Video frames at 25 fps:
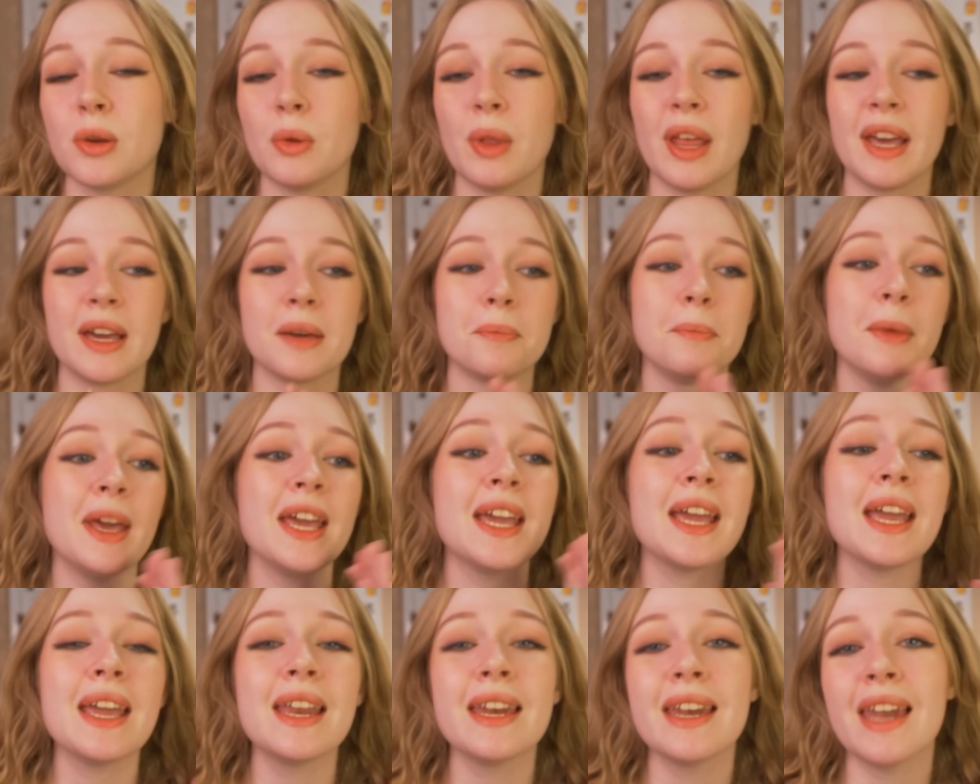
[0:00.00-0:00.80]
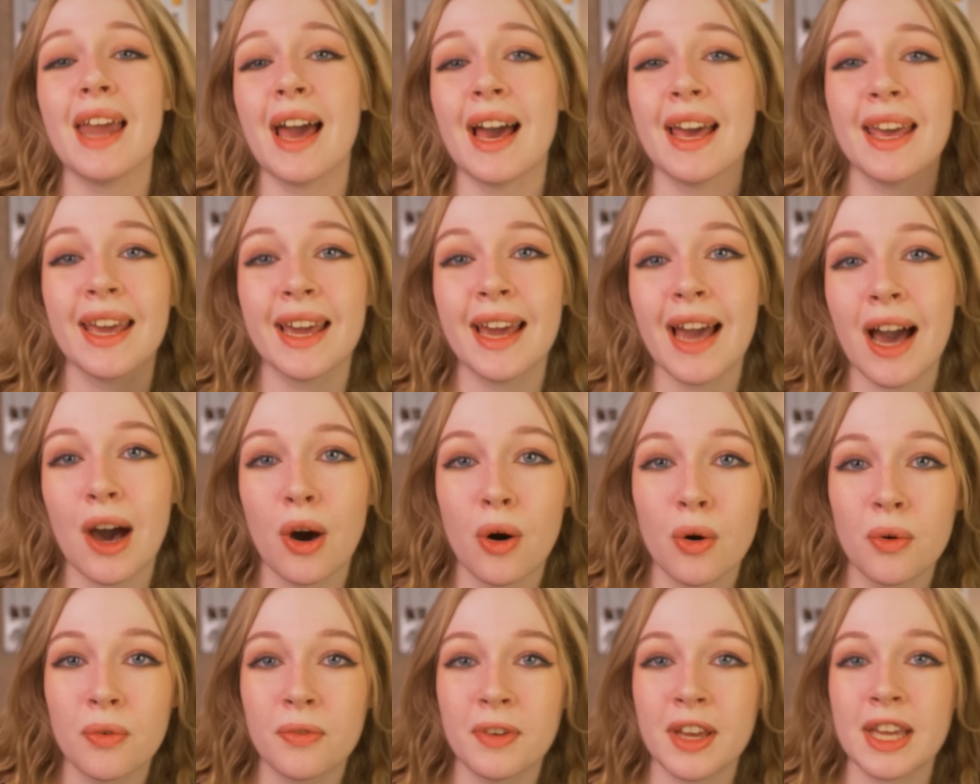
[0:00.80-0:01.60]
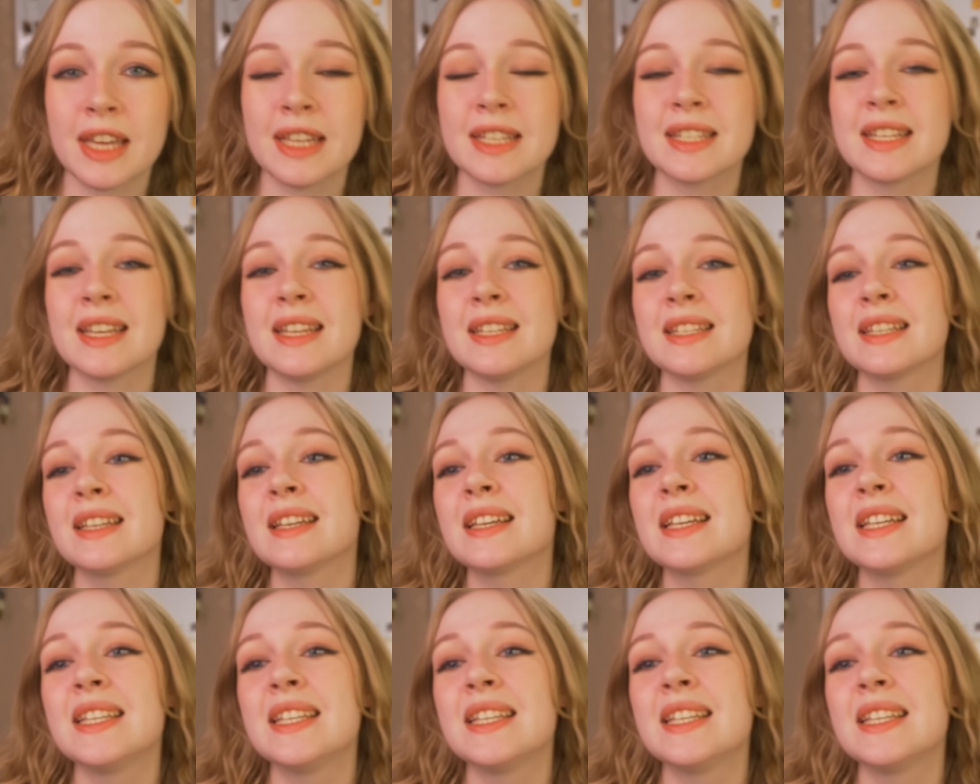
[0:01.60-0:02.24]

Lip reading: like making ahegao faces,